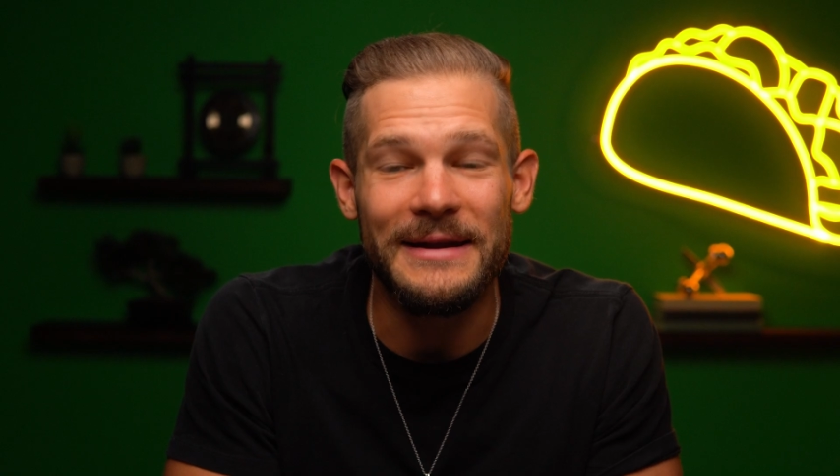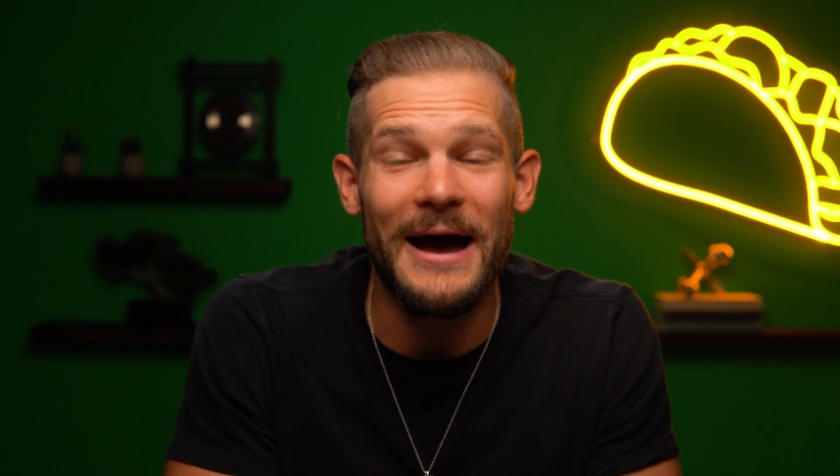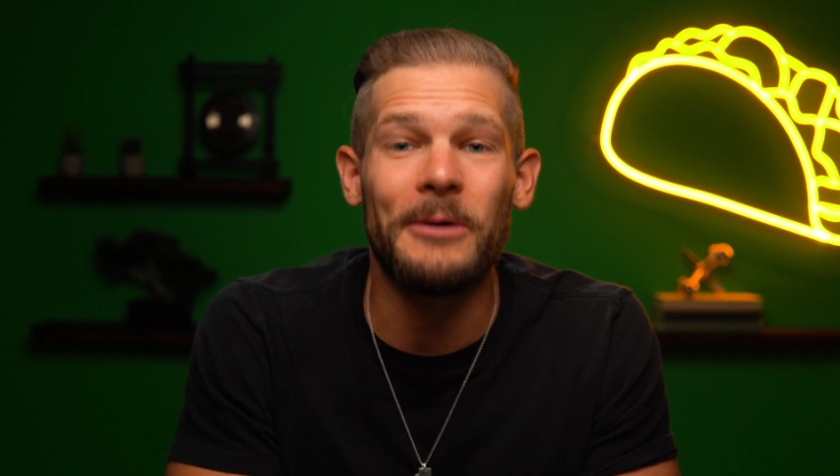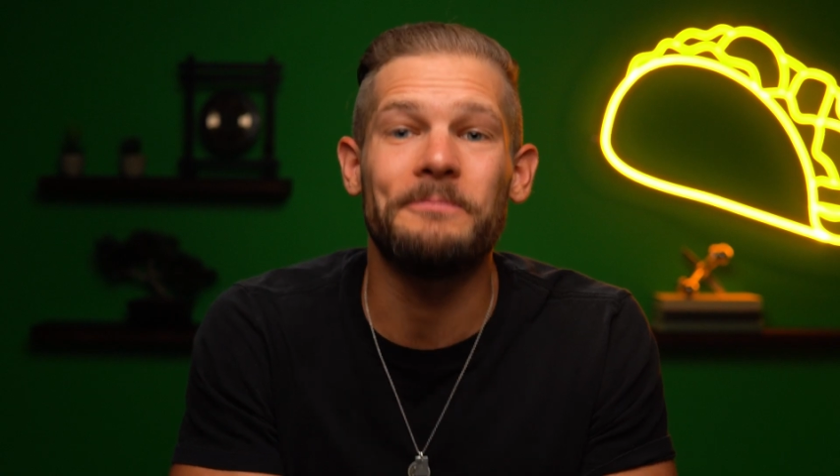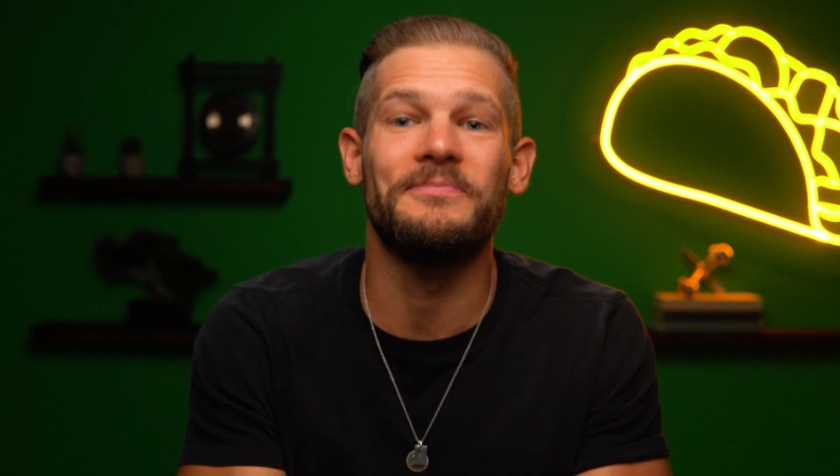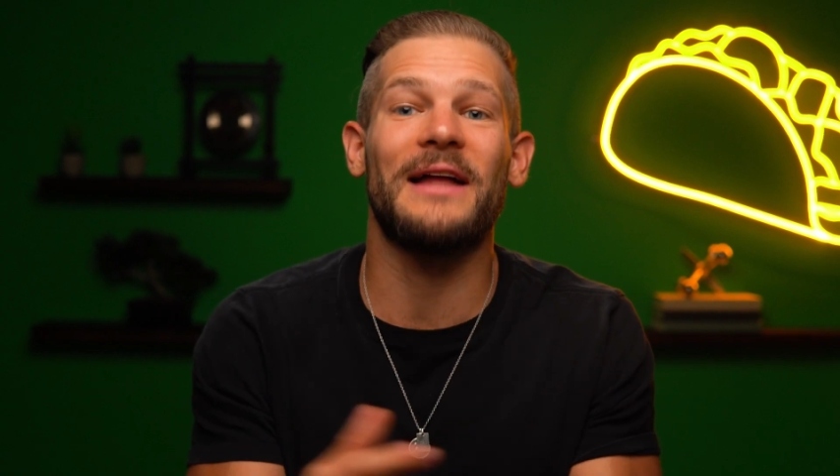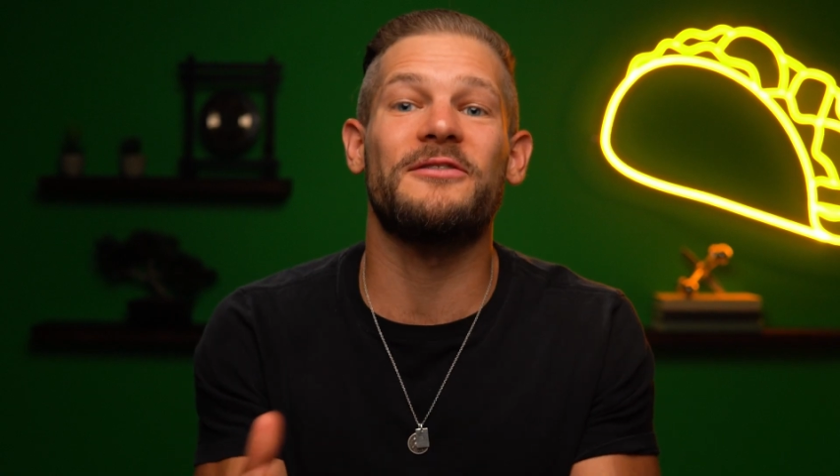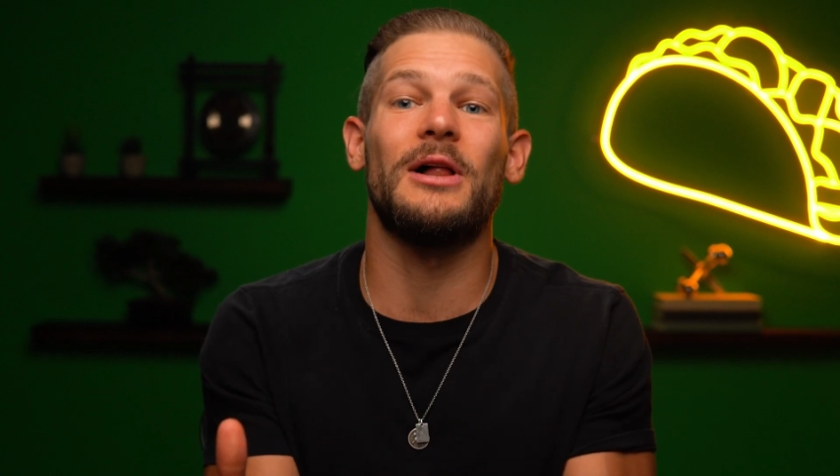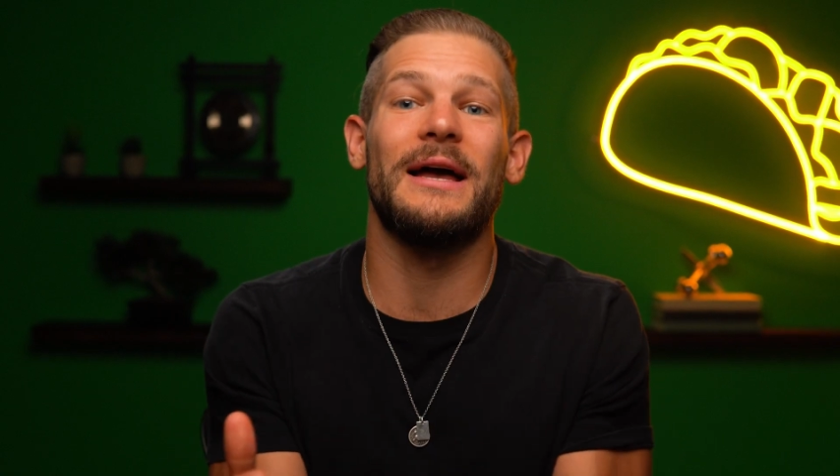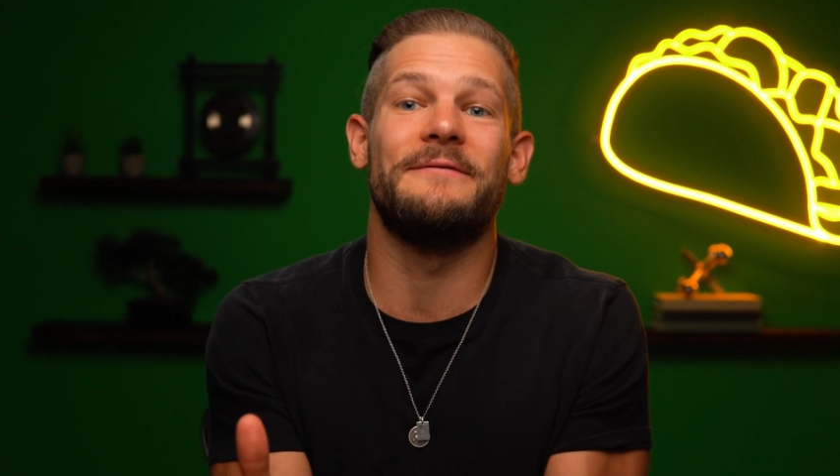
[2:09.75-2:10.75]
Now,
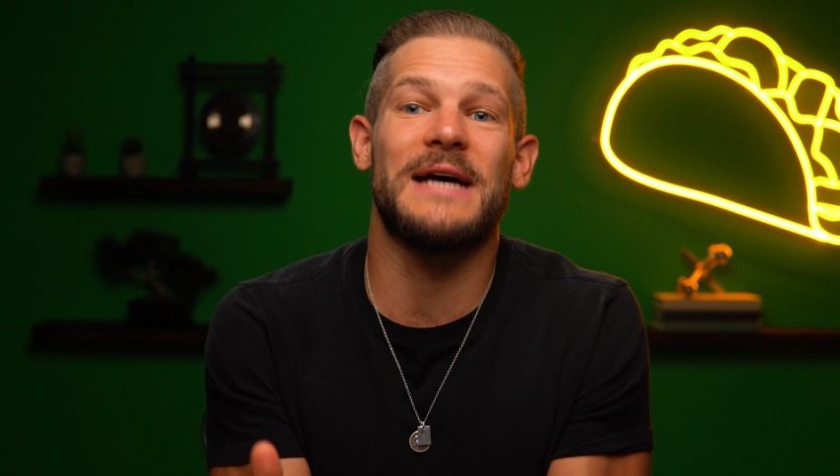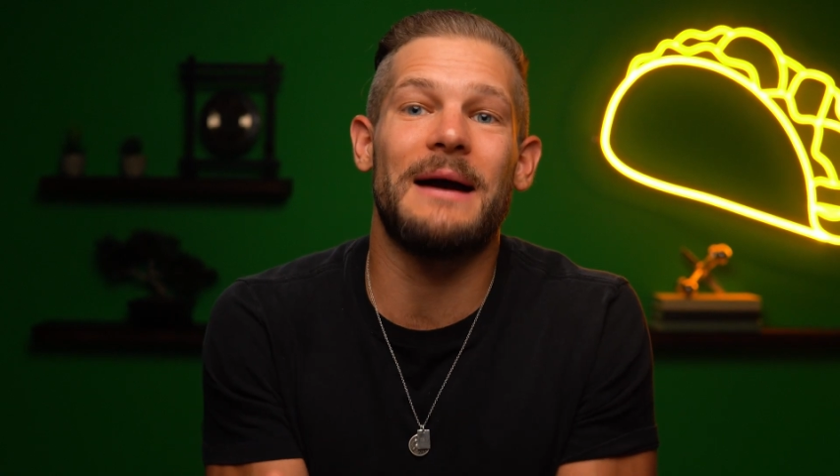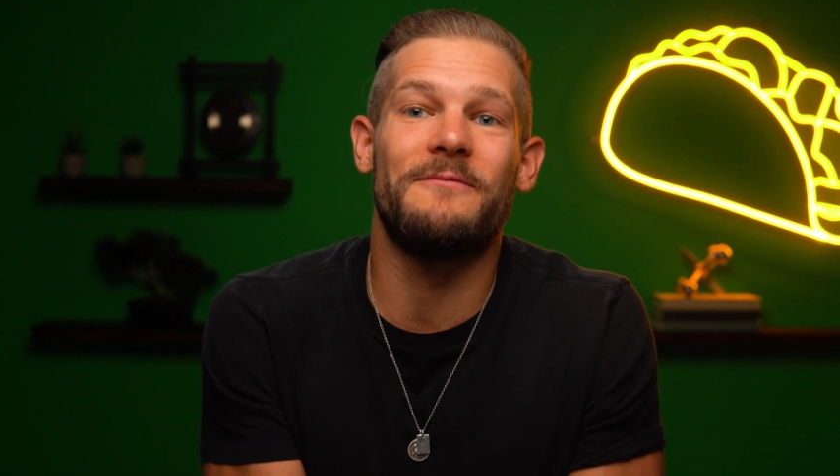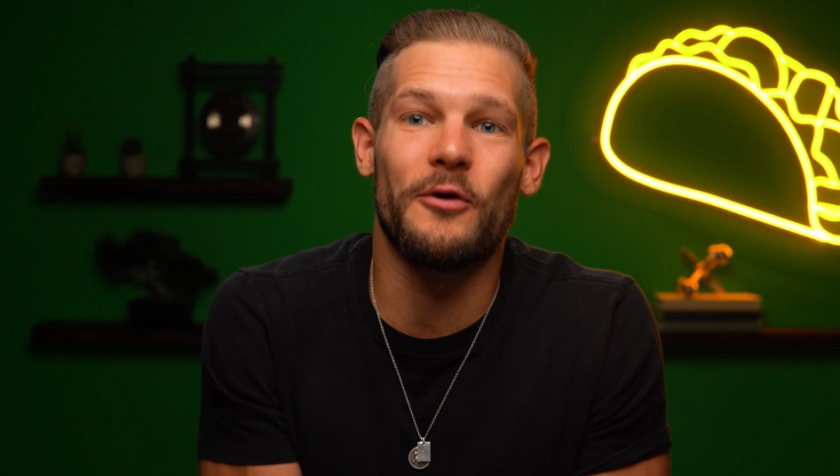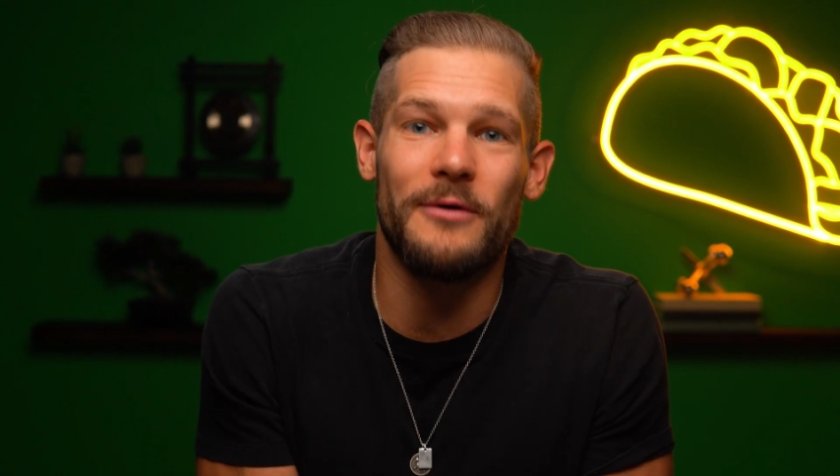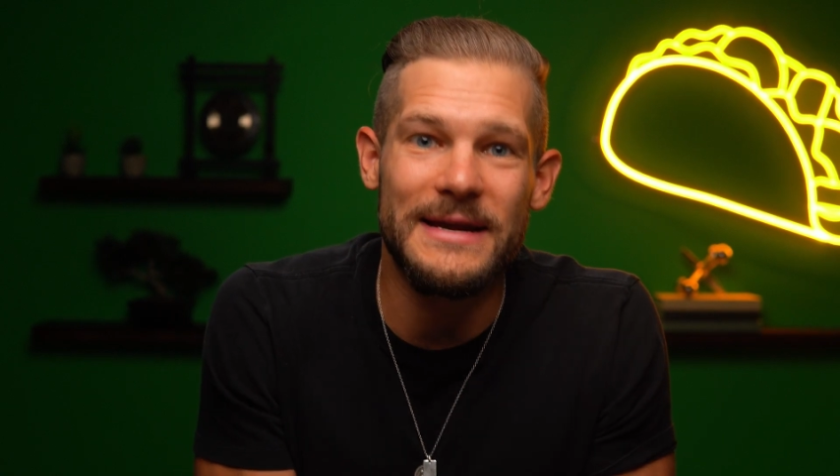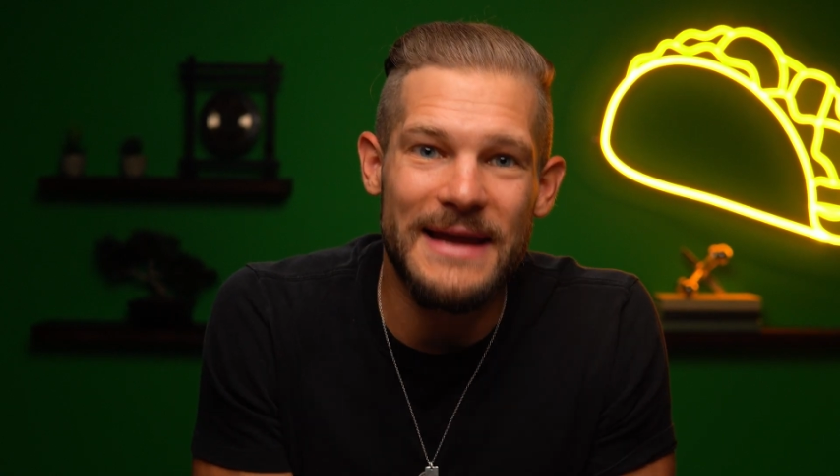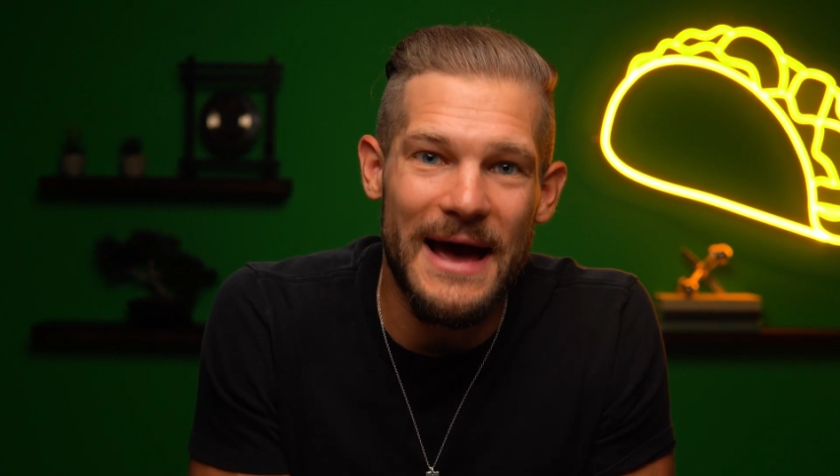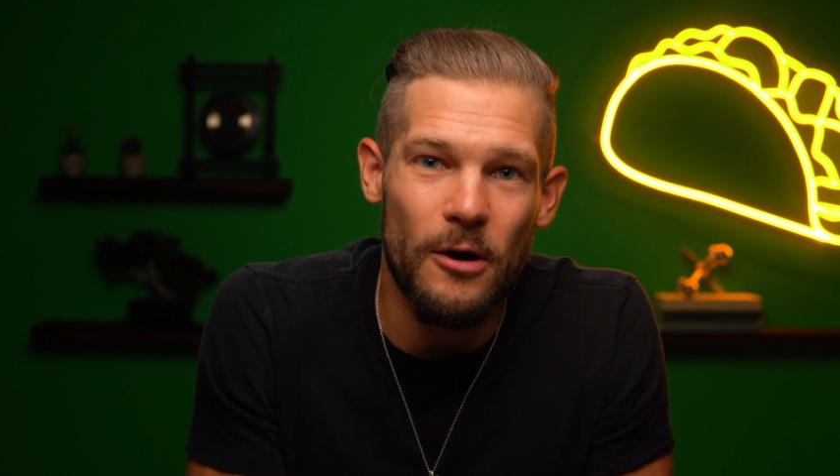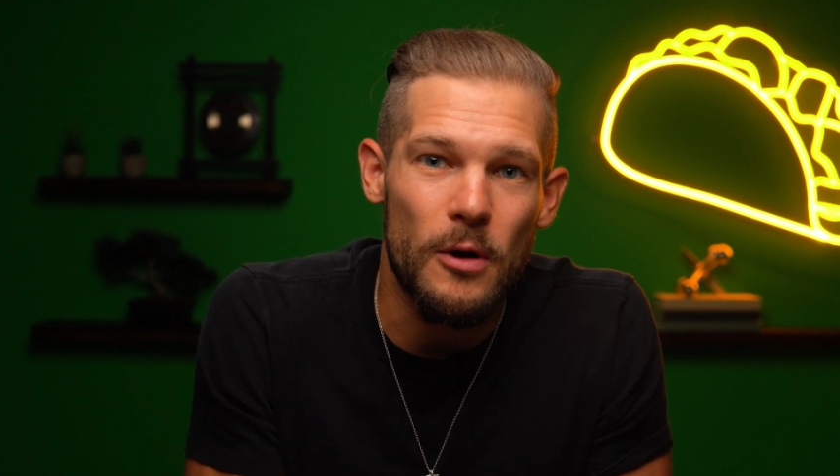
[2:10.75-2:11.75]
that's all I have time for right
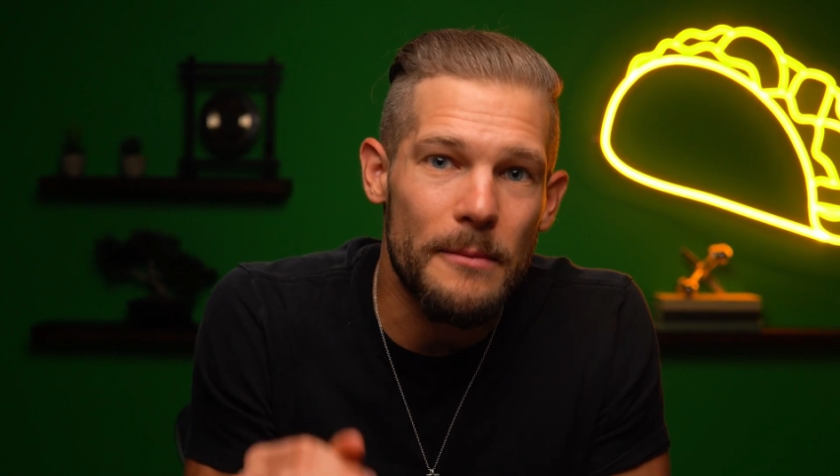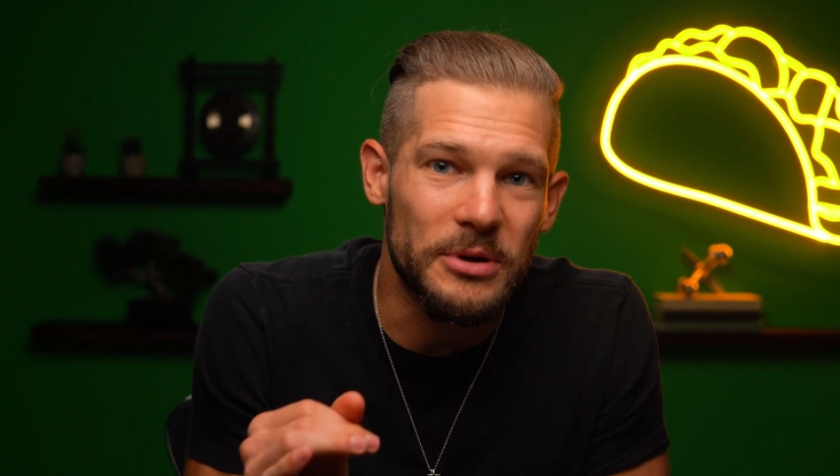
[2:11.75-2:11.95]
now,